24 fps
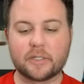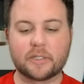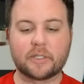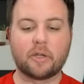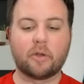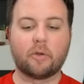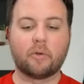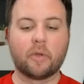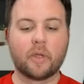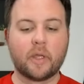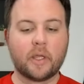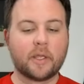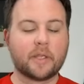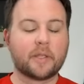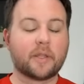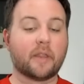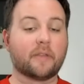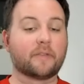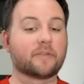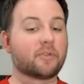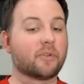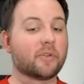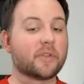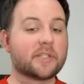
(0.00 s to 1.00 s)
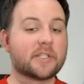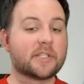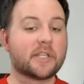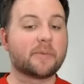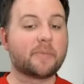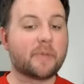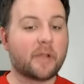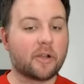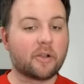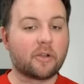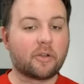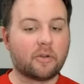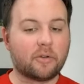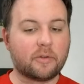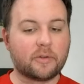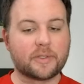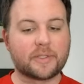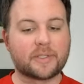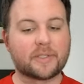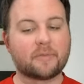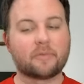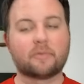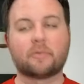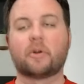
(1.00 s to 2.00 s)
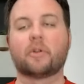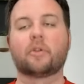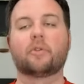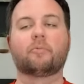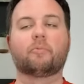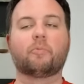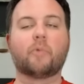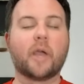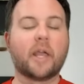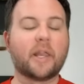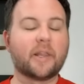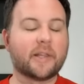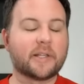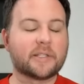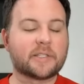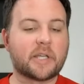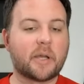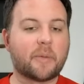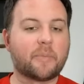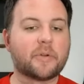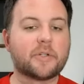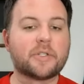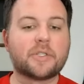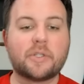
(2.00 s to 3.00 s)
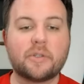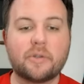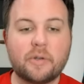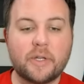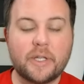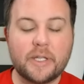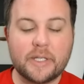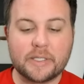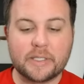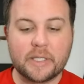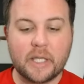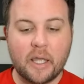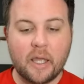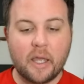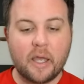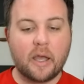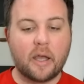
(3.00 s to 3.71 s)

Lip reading: So they scored the same amount of goals on way less opportunities.